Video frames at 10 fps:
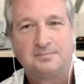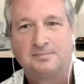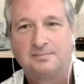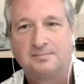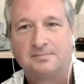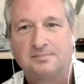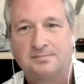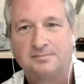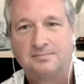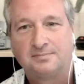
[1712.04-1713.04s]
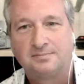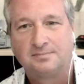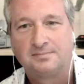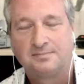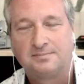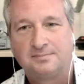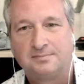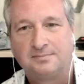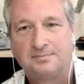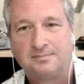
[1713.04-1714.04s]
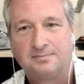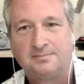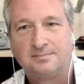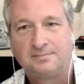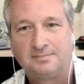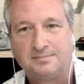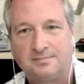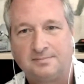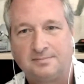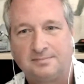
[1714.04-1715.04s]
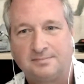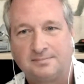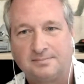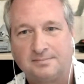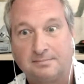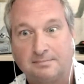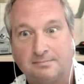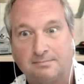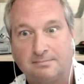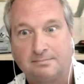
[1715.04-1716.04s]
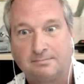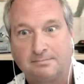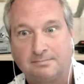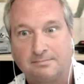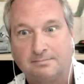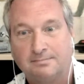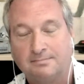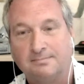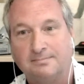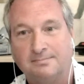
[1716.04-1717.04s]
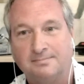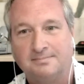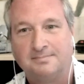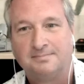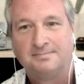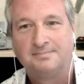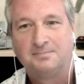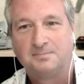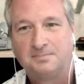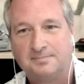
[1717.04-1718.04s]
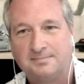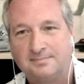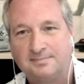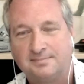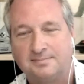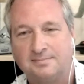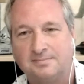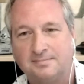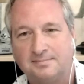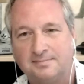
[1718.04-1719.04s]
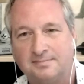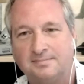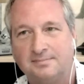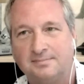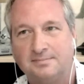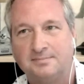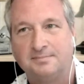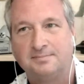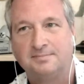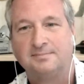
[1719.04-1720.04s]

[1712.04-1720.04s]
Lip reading: (not speaking)